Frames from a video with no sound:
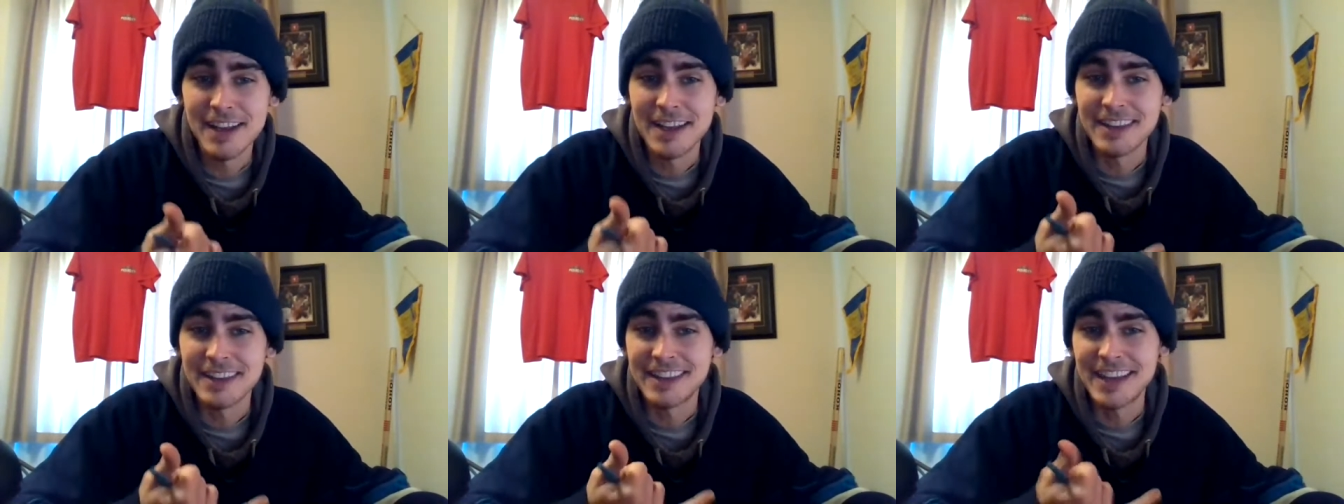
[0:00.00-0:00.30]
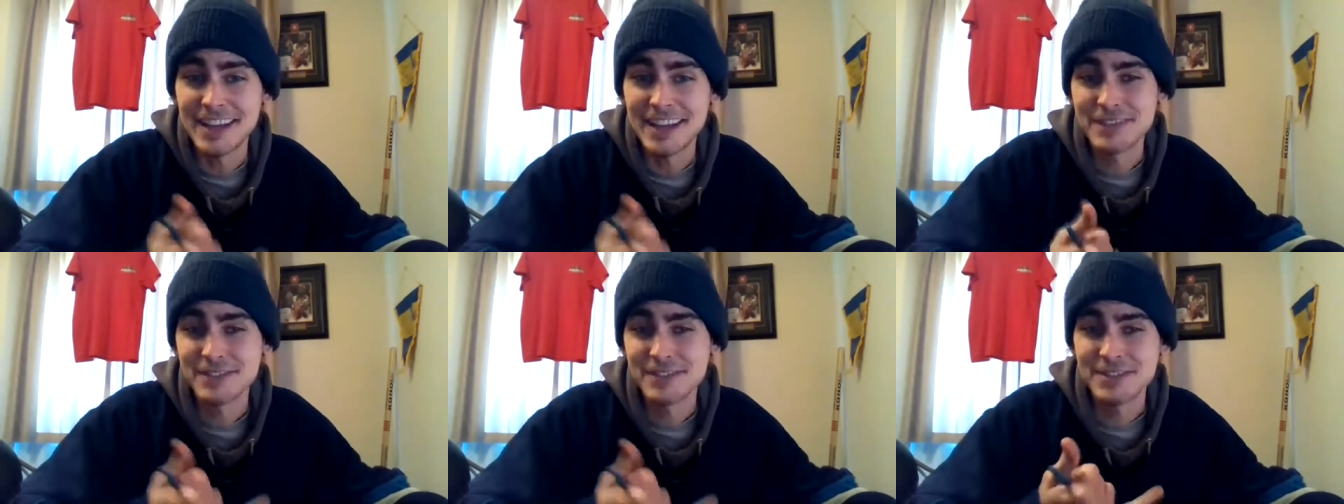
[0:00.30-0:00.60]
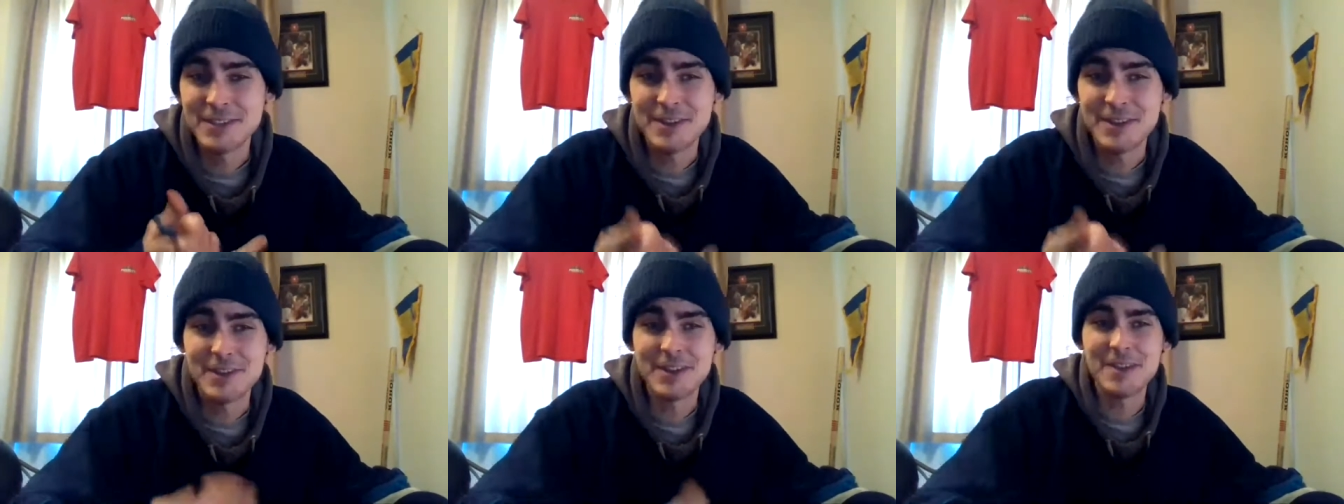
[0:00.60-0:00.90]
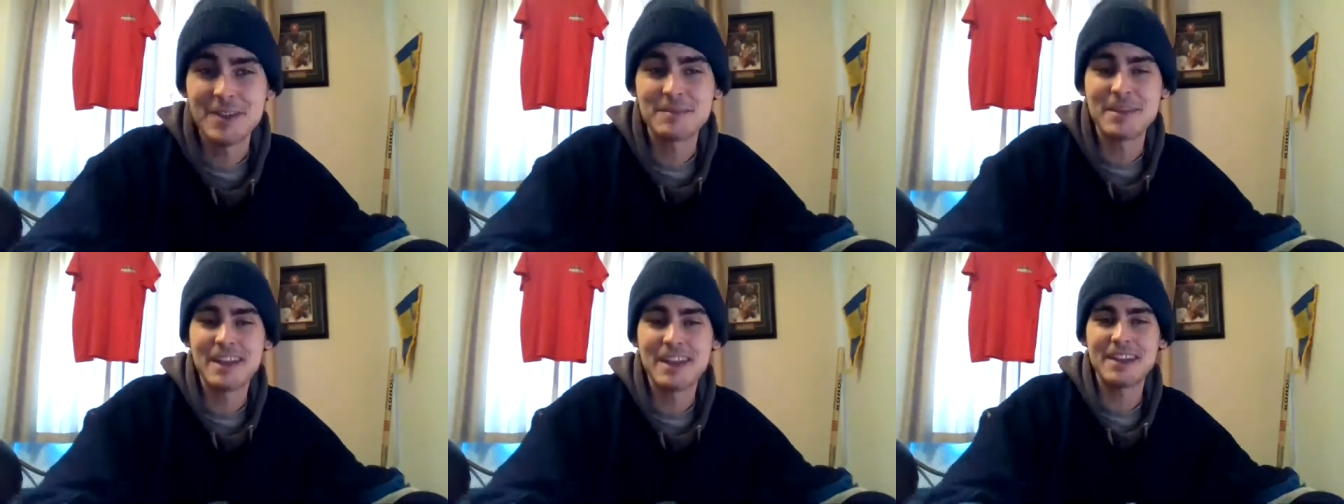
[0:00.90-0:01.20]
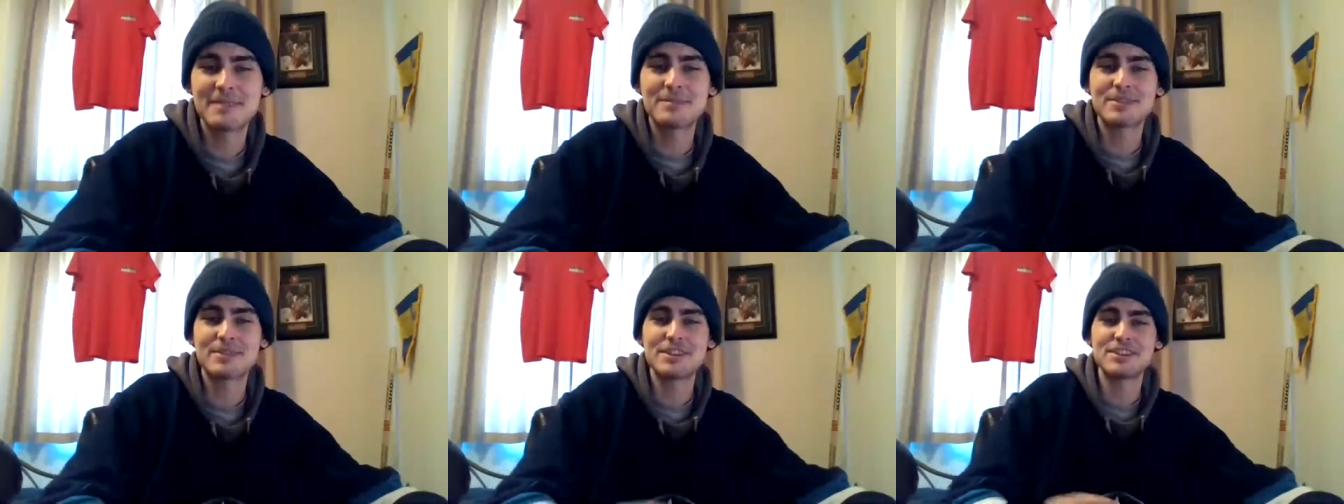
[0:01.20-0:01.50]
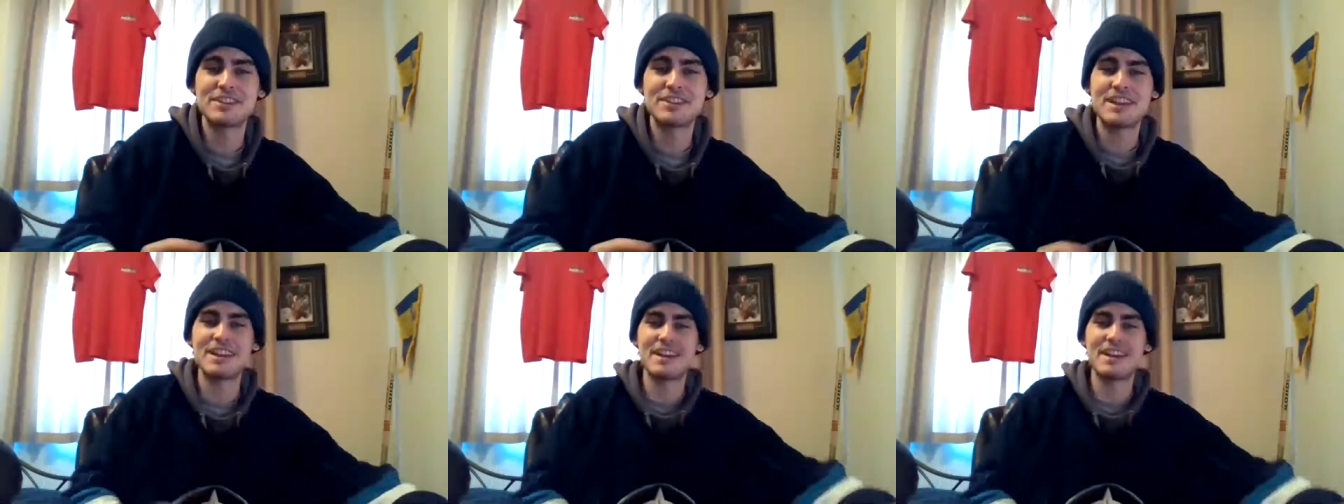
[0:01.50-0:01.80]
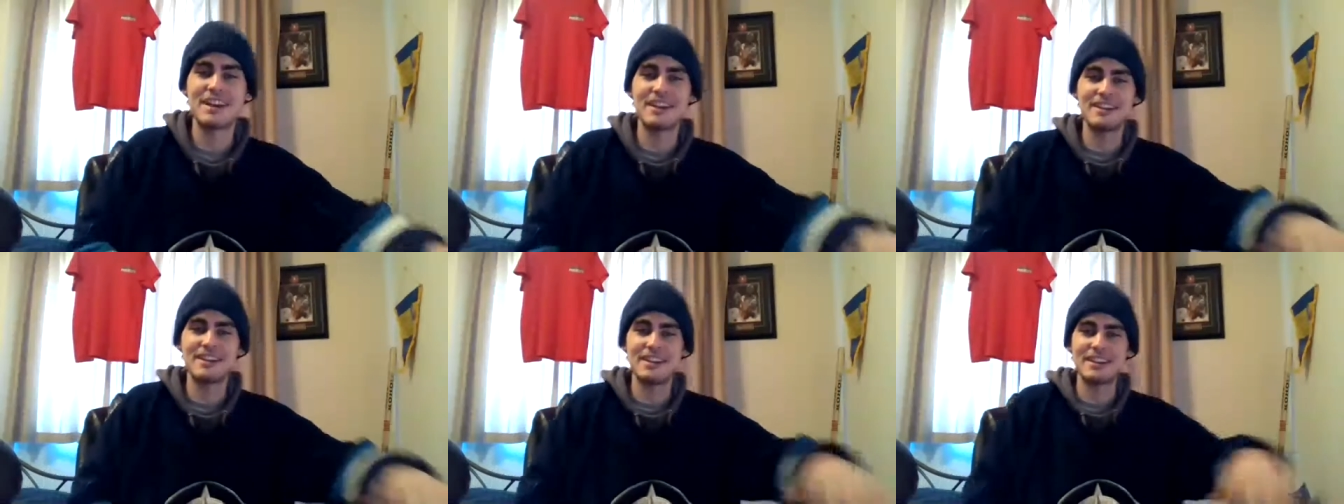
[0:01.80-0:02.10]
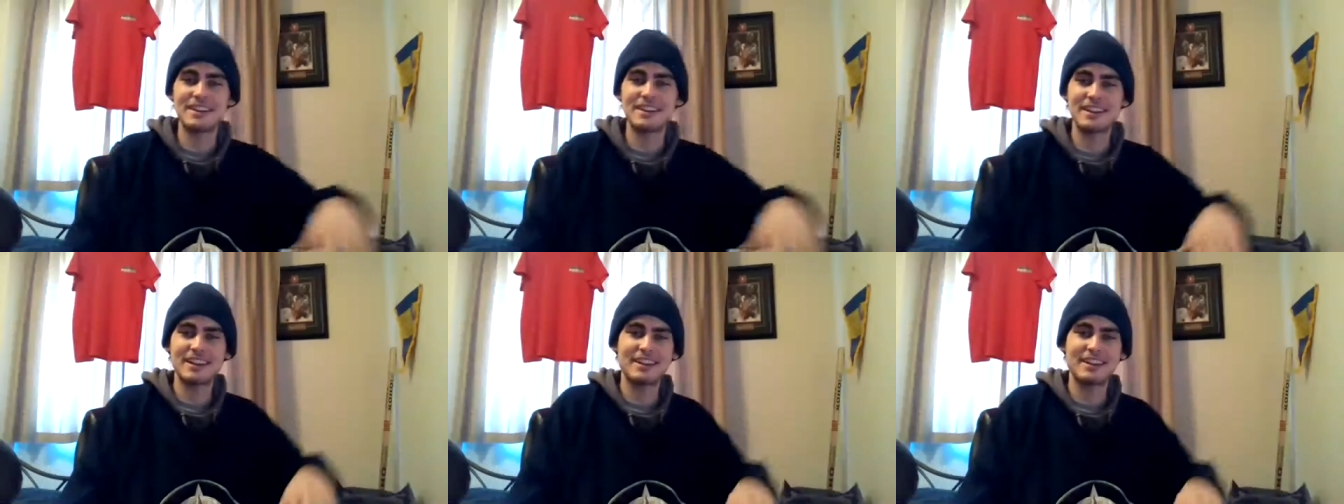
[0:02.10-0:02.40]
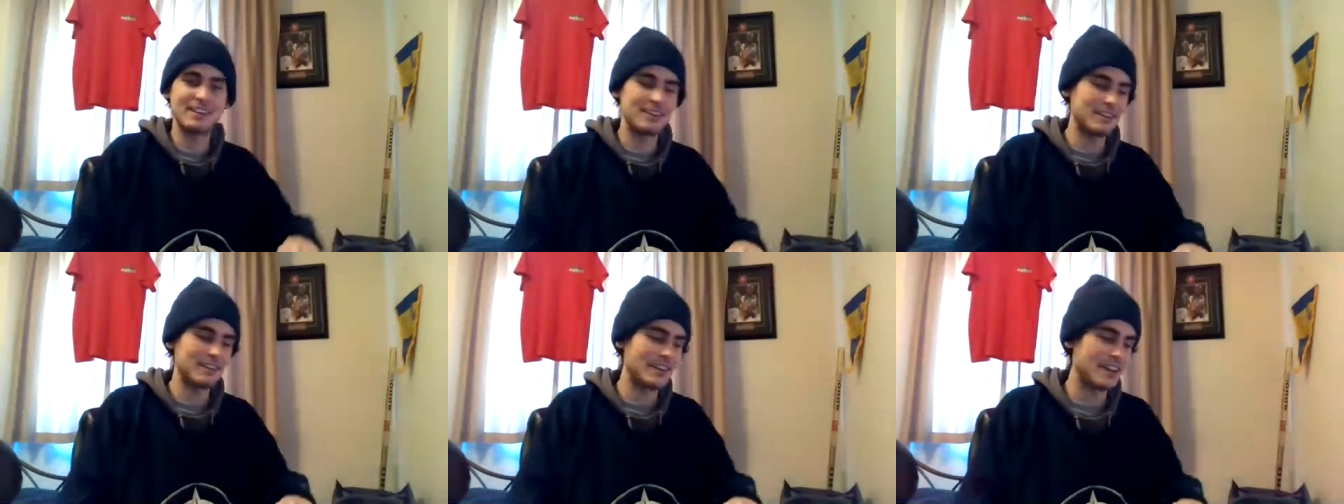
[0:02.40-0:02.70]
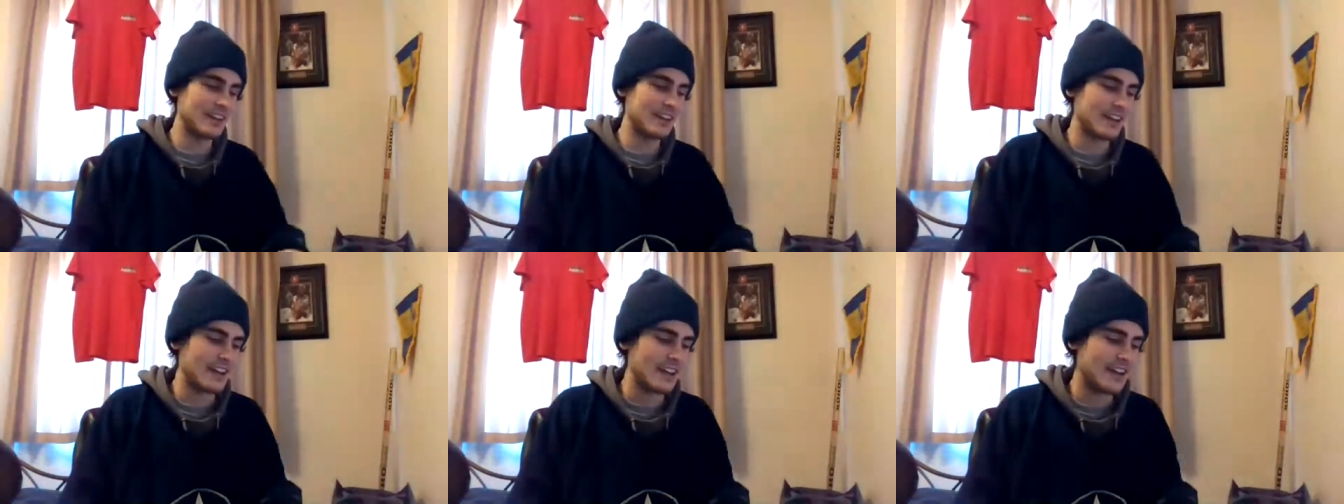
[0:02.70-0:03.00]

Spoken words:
Thanks for tuning in, man. Appreciate you, hard hitter like you there.